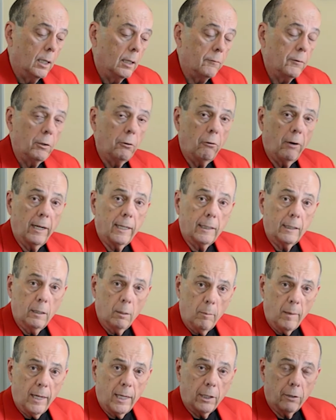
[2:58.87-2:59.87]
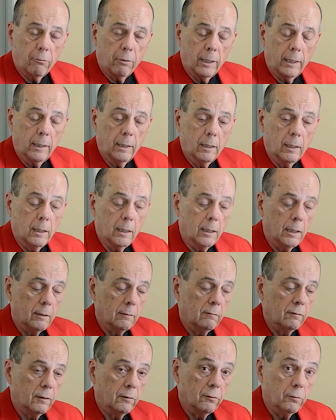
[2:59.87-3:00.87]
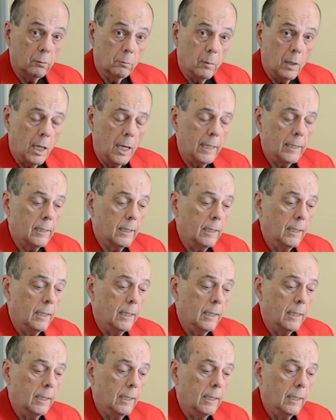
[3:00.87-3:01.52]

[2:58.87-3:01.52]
of the Grand Commandery of Vermont